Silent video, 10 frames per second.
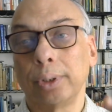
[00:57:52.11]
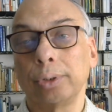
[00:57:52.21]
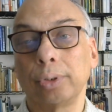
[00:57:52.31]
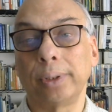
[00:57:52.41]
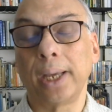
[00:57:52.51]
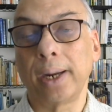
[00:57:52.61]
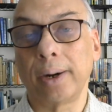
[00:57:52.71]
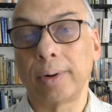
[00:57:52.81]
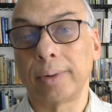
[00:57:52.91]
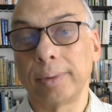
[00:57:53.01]
So
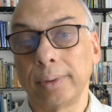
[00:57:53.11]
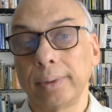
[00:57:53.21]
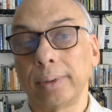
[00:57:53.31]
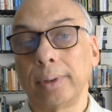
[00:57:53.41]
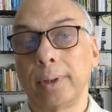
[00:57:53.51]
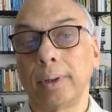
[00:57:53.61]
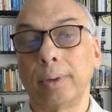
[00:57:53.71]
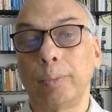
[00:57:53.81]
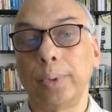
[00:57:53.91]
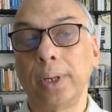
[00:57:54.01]
there
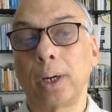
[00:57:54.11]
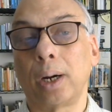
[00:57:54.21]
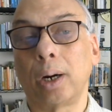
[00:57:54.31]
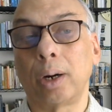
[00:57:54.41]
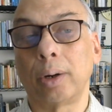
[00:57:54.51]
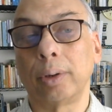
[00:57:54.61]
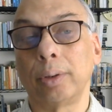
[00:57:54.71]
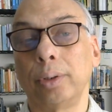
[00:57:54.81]
we are